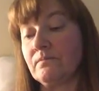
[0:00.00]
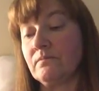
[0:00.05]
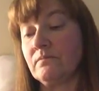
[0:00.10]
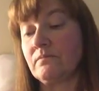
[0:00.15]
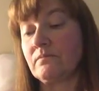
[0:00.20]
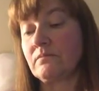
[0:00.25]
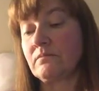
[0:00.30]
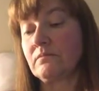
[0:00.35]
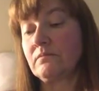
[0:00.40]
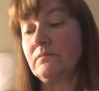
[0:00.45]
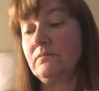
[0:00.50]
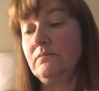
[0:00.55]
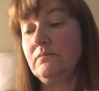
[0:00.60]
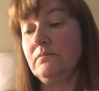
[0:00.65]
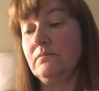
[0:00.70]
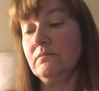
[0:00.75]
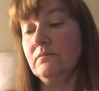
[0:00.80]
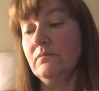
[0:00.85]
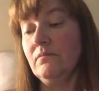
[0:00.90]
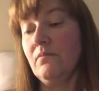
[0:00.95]

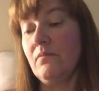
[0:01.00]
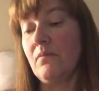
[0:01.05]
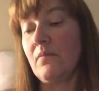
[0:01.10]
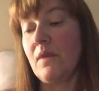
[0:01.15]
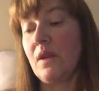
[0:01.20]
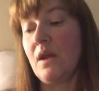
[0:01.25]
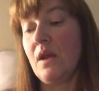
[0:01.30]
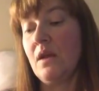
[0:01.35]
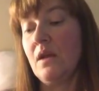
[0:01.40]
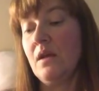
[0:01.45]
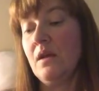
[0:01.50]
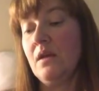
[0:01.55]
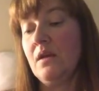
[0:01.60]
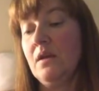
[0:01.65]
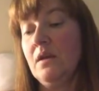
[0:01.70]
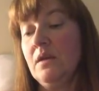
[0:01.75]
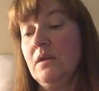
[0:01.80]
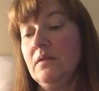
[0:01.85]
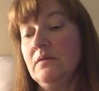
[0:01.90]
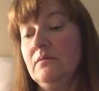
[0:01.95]

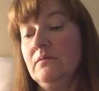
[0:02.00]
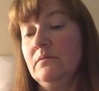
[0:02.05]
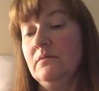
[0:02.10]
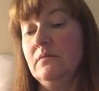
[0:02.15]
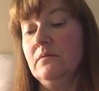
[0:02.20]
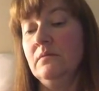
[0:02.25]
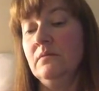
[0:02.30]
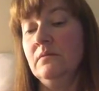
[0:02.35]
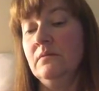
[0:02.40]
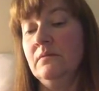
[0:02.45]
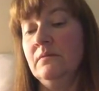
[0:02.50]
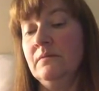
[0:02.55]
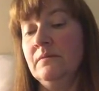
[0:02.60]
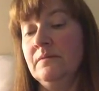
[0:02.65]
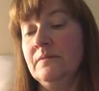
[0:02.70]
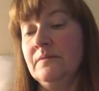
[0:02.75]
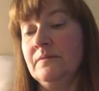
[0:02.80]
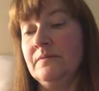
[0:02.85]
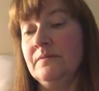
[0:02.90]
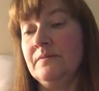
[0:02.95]

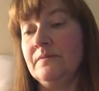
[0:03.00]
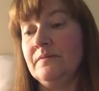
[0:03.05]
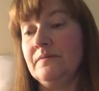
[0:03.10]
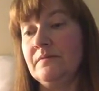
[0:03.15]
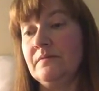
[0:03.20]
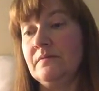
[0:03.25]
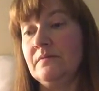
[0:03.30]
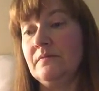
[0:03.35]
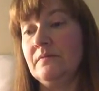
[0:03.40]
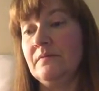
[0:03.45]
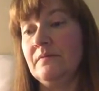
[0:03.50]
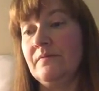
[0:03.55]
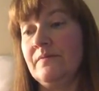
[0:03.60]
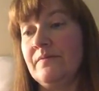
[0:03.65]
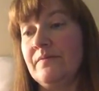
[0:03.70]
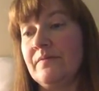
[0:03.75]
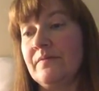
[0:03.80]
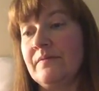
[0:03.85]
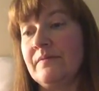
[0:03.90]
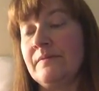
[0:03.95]

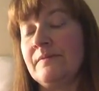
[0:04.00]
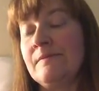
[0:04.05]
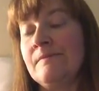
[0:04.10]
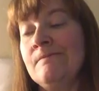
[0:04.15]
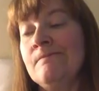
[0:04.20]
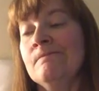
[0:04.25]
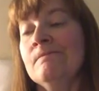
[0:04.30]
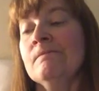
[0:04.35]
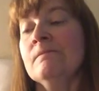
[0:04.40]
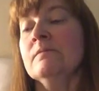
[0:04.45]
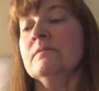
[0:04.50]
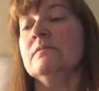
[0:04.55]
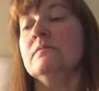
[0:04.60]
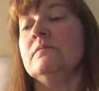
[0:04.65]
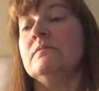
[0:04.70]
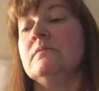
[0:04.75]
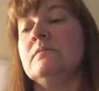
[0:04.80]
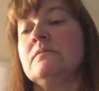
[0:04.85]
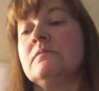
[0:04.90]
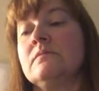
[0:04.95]

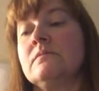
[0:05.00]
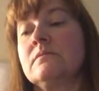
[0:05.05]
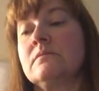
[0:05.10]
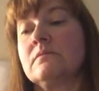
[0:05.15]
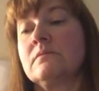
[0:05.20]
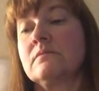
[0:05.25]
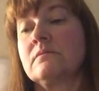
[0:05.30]
(silence)